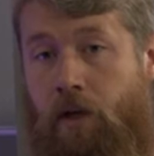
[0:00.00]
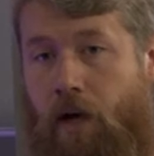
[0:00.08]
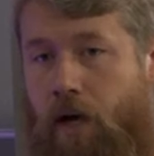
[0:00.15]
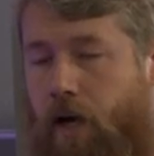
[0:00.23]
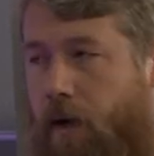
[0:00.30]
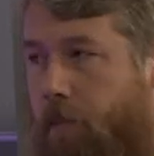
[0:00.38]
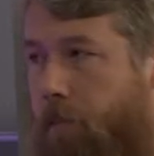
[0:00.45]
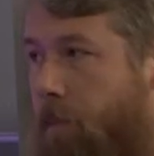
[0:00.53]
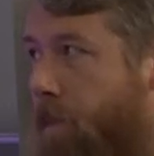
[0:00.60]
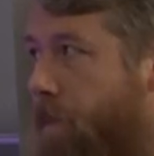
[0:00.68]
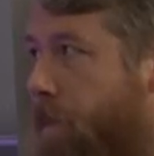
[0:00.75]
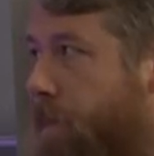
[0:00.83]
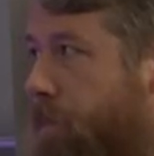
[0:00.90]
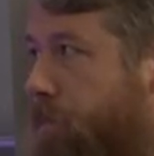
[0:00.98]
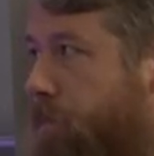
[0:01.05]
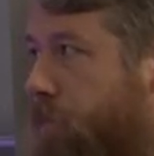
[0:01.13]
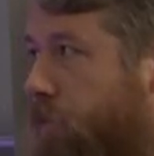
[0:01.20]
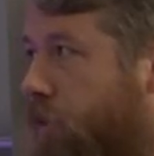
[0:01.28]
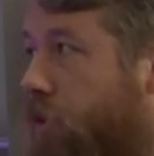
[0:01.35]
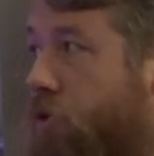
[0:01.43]
Um,
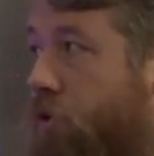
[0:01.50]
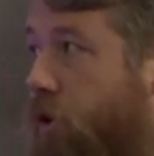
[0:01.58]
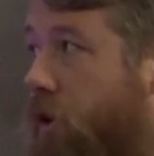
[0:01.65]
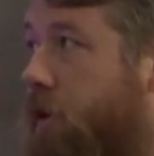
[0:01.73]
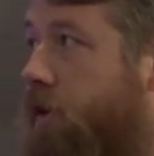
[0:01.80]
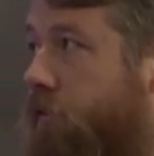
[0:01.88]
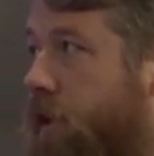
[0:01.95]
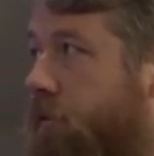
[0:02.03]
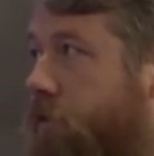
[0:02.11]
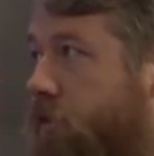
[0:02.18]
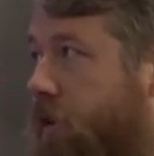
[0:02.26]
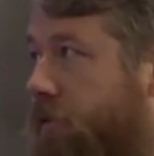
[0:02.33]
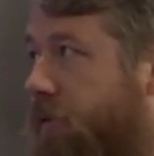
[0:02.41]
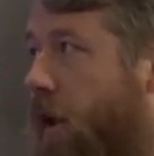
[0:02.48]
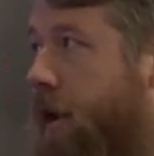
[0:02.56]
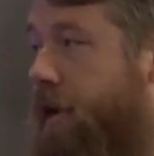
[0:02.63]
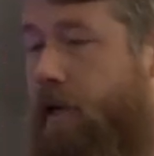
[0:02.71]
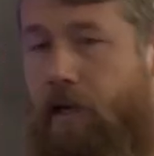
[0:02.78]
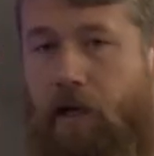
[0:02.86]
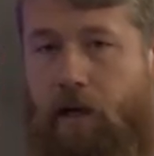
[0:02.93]
so you could, instead of just
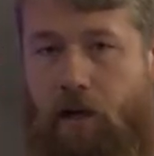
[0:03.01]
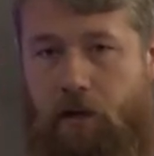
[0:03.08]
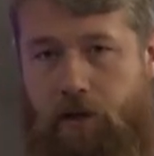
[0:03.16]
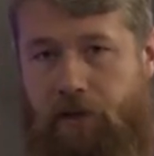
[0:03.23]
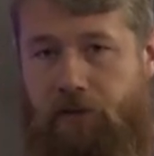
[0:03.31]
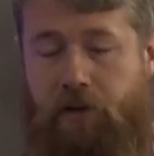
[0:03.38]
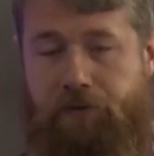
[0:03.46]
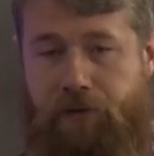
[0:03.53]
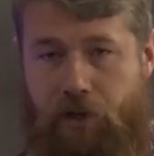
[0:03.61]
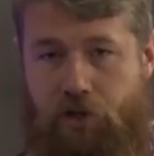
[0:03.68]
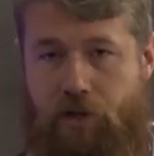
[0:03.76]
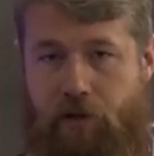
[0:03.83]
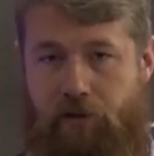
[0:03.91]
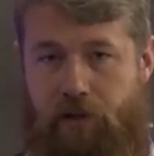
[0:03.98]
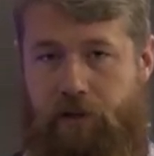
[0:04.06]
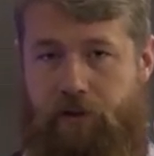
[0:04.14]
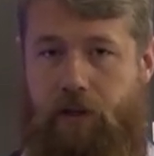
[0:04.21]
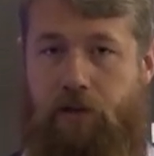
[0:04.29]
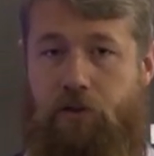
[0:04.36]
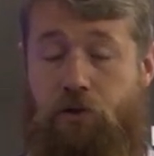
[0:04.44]
defining a list of dictionaries like
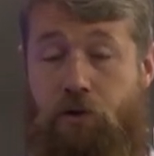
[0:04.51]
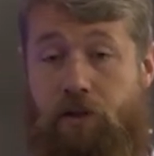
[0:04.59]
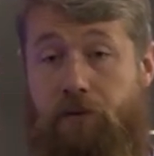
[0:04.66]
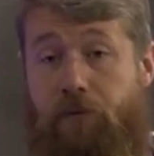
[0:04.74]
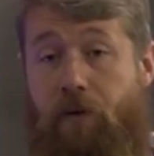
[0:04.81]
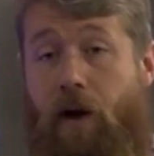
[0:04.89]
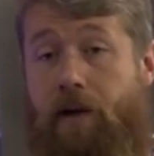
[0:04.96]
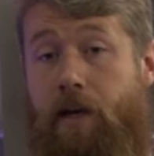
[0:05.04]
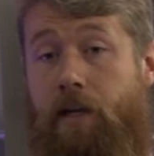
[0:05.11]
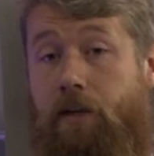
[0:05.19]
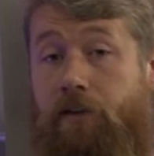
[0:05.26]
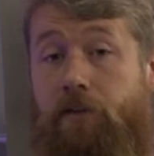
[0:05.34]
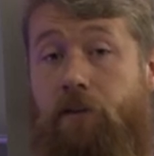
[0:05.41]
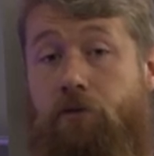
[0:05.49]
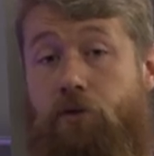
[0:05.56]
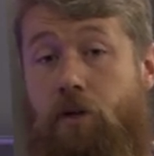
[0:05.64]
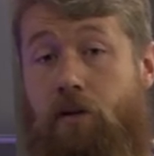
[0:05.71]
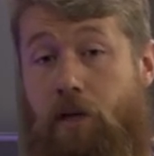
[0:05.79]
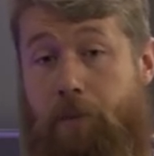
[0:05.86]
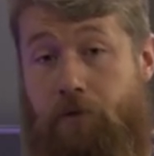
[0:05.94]
this, you could define a list of
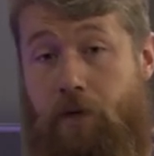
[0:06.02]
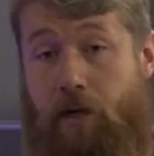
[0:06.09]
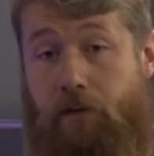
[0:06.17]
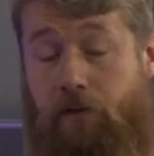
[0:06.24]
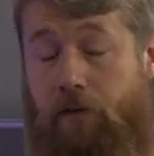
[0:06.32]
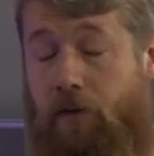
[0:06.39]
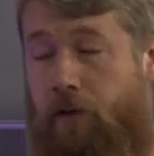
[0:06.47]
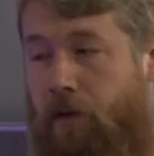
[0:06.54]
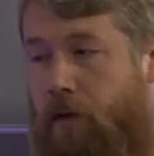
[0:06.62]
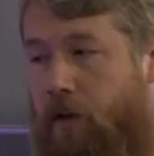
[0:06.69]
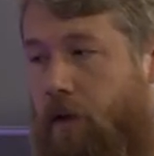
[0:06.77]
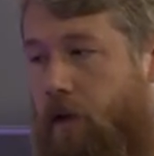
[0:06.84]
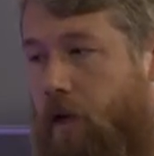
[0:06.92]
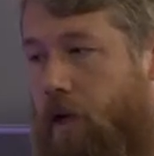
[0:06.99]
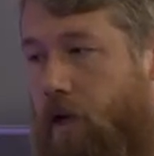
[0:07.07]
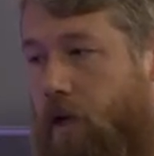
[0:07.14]
trigger objects. Uh,